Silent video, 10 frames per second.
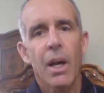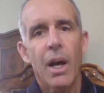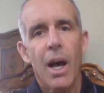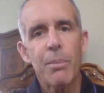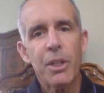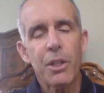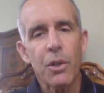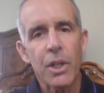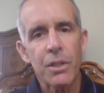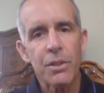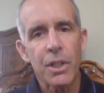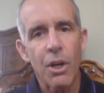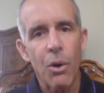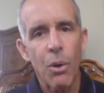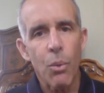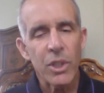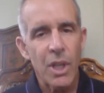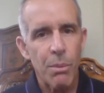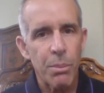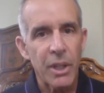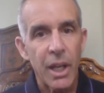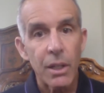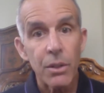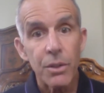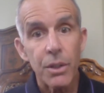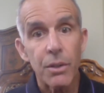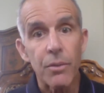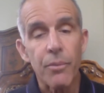I'd be curious to know what type of planning you do.